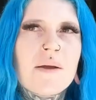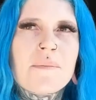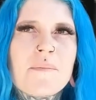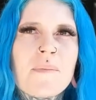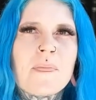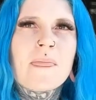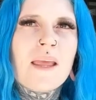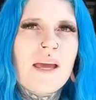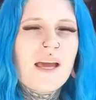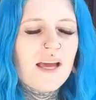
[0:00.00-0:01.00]
loud enough,
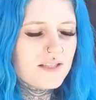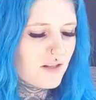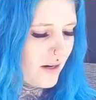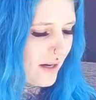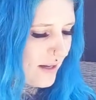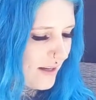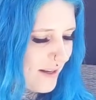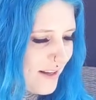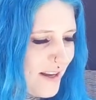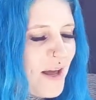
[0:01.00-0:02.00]
otherwise I have to do what I did to
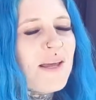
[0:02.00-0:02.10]
Russ.